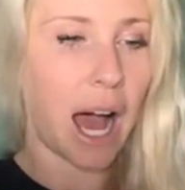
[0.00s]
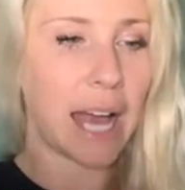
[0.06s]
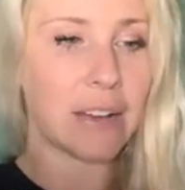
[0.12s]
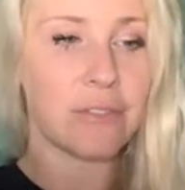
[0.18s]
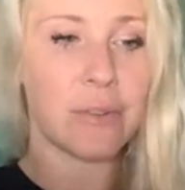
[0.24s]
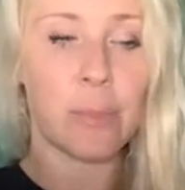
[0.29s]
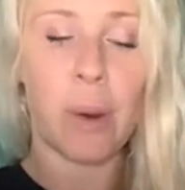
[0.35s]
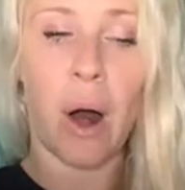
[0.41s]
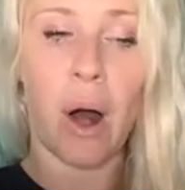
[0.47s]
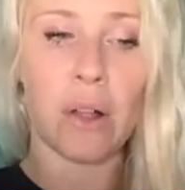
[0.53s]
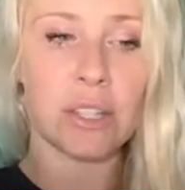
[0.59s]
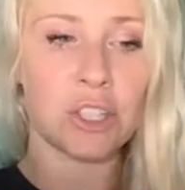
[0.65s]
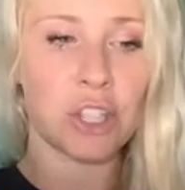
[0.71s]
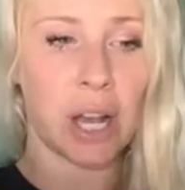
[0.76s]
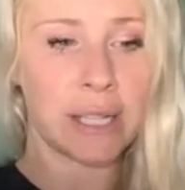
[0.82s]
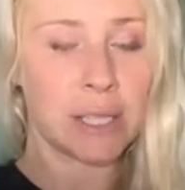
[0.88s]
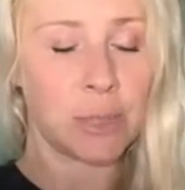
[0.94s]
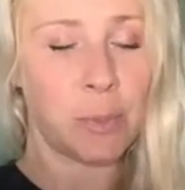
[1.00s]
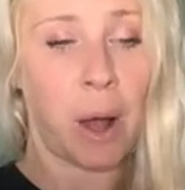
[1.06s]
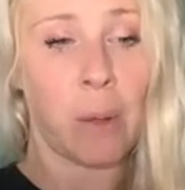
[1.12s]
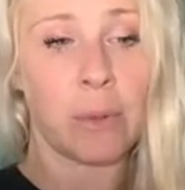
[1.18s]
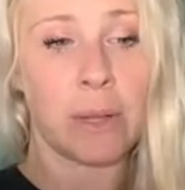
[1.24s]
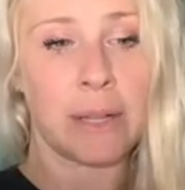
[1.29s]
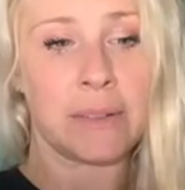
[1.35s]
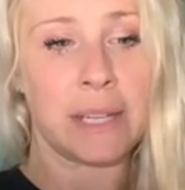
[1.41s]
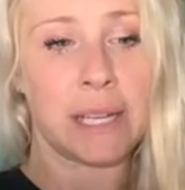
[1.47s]
I have apologized
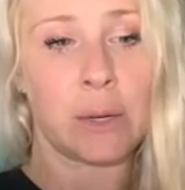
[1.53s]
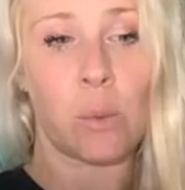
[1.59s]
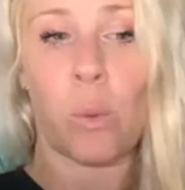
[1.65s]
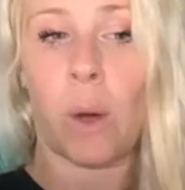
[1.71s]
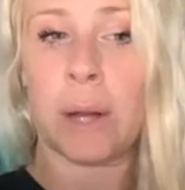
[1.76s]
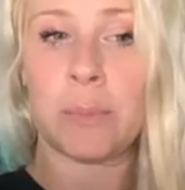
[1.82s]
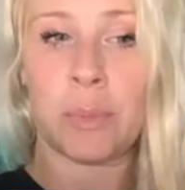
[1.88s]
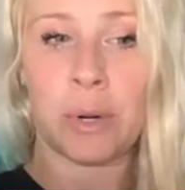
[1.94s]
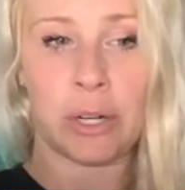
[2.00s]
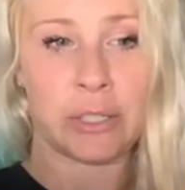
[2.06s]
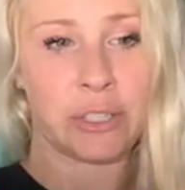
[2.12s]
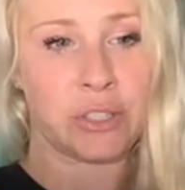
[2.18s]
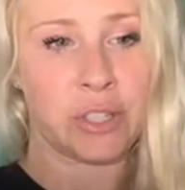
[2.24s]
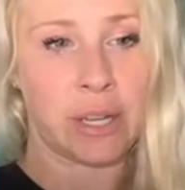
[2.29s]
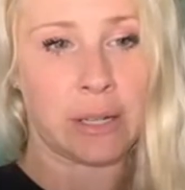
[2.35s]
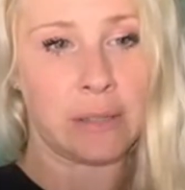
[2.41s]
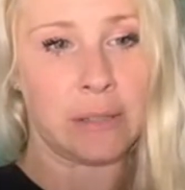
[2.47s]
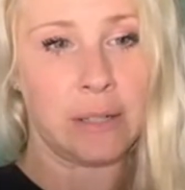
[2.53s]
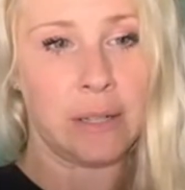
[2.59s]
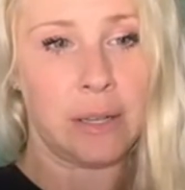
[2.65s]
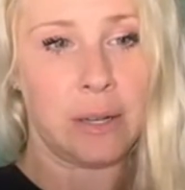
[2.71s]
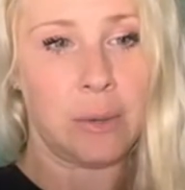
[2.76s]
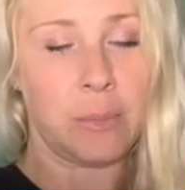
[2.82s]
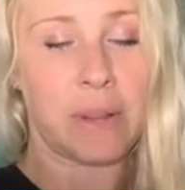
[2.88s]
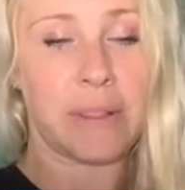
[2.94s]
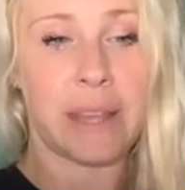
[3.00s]
publicly to one person,
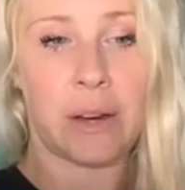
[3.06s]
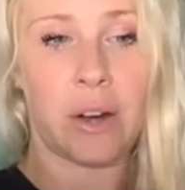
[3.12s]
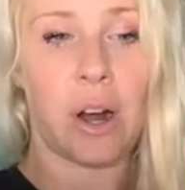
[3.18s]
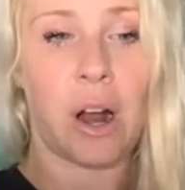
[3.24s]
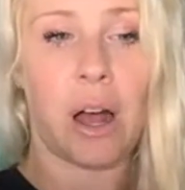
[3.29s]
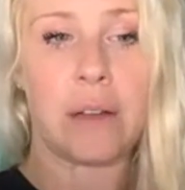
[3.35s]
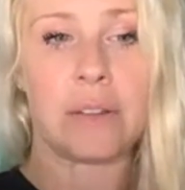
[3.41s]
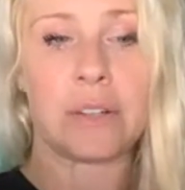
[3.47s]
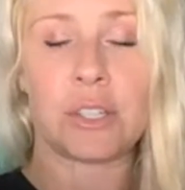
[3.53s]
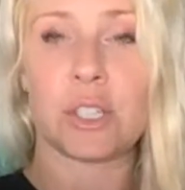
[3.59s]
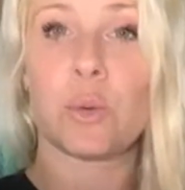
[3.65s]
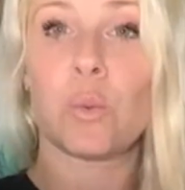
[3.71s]
but there are others.